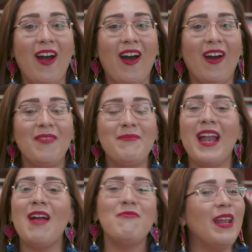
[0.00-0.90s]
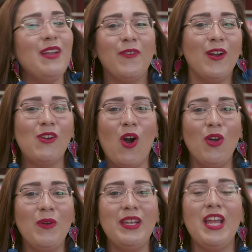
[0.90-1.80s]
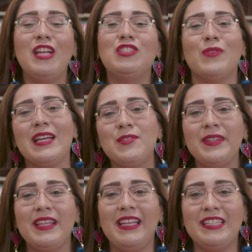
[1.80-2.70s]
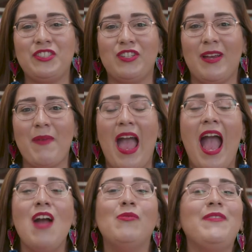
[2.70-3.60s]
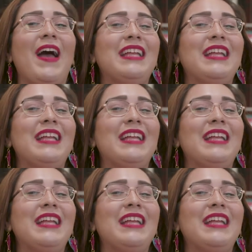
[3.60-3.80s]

y'all, but I'm ready for a cold one dressed with a lick strip. We've